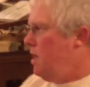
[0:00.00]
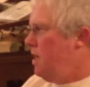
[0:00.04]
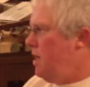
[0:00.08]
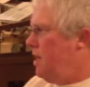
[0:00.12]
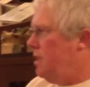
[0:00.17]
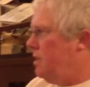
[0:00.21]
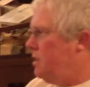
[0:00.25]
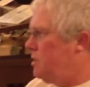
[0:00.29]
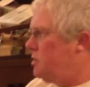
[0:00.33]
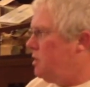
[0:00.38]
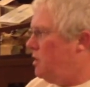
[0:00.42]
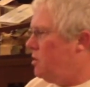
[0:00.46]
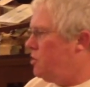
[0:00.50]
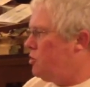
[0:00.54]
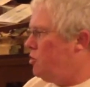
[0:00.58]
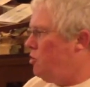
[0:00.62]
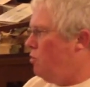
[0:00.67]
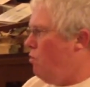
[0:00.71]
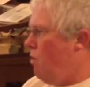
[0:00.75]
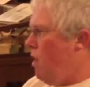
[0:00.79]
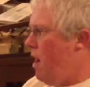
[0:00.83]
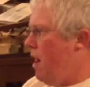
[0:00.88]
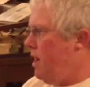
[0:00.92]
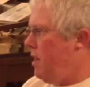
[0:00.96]
in such
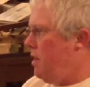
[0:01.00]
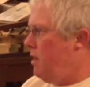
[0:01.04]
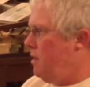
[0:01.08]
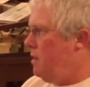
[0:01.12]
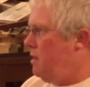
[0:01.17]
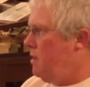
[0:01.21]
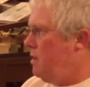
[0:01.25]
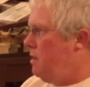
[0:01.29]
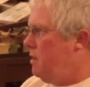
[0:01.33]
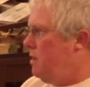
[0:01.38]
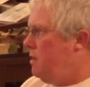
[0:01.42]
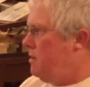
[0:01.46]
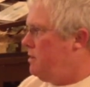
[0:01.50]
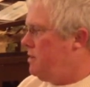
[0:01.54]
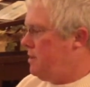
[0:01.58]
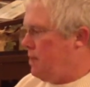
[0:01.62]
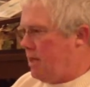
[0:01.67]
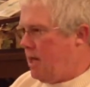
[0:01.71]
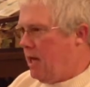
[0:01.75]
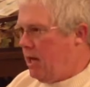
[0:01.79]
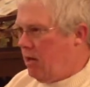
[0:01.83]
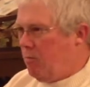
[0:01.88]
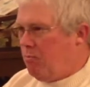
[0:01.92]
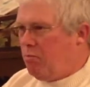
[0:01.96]
a way to
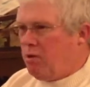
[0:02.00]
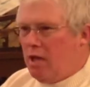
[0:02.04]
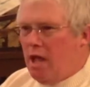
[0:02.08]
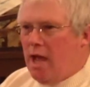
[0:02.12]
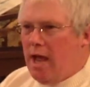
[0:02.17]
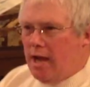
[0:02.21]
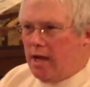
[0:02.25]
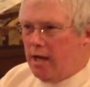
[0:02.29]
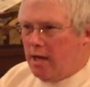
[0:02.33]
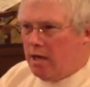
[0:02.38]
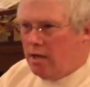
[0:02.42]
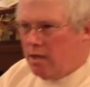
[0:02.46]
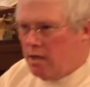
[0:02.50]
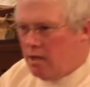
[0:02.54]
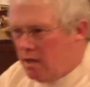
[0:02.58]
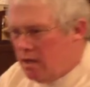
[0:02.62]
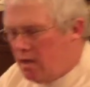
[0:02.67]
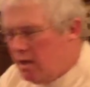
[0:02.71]
get it playing,